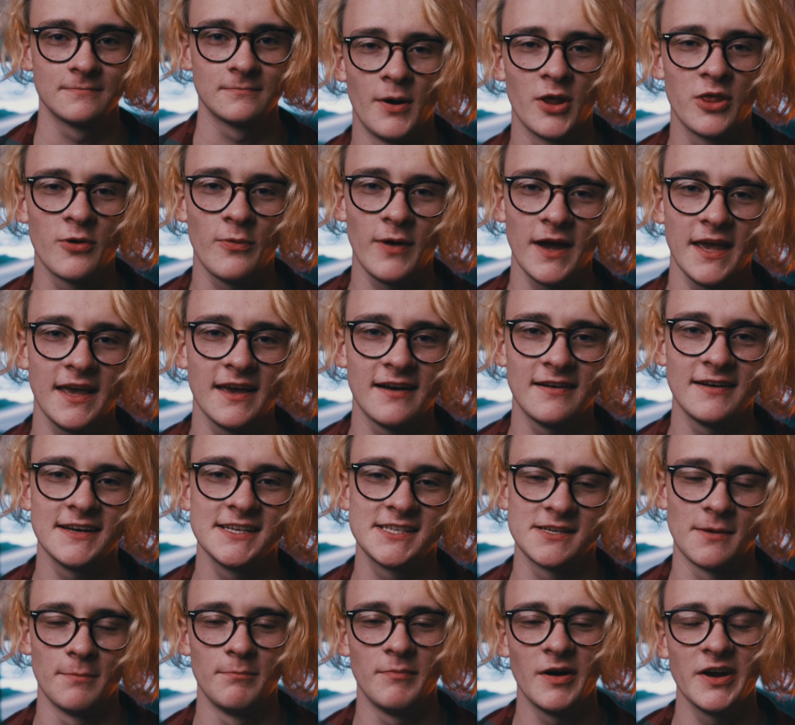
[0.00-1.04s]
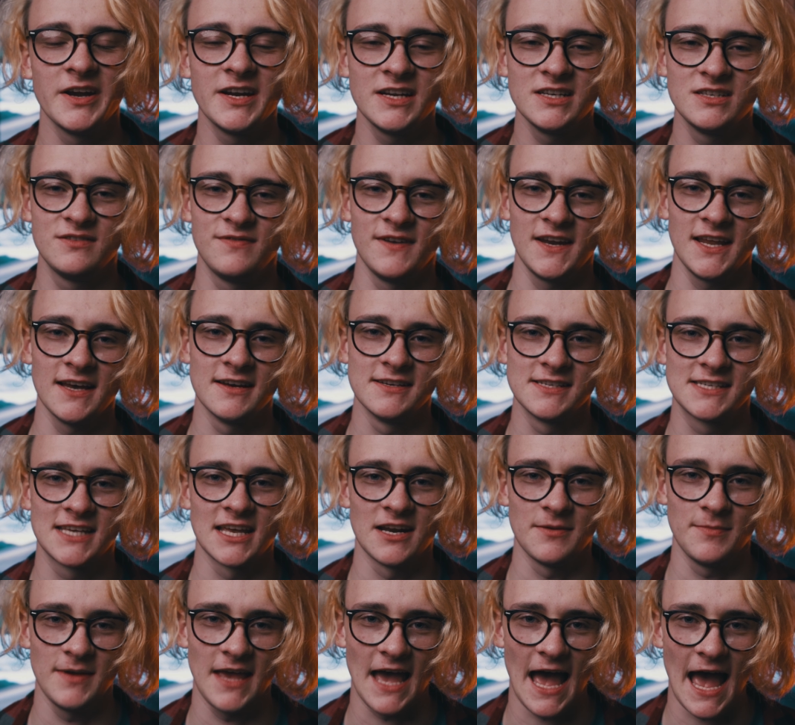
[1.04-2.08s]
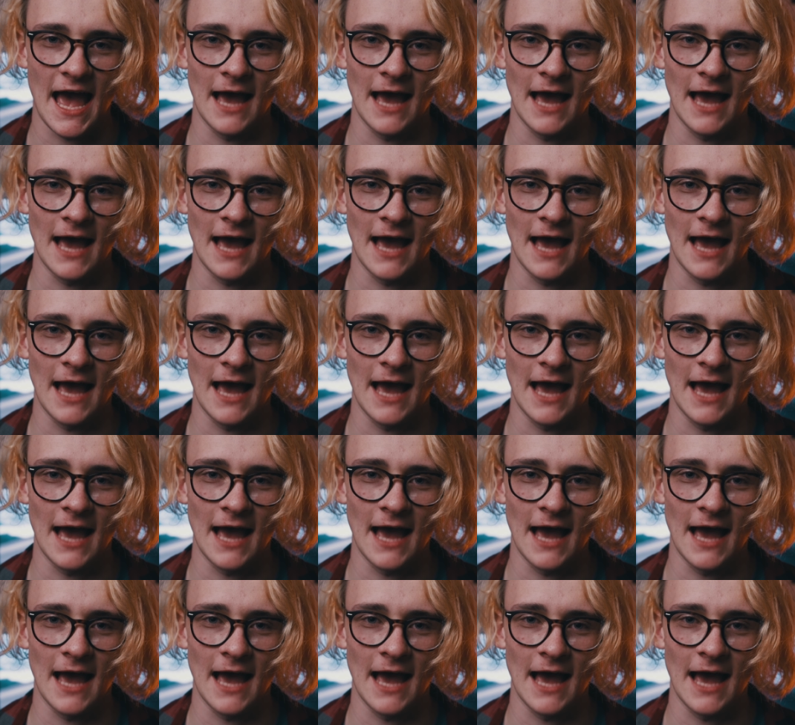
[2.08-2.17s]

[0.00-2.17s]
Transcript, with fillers: By the way, guys, Monday's video is going to be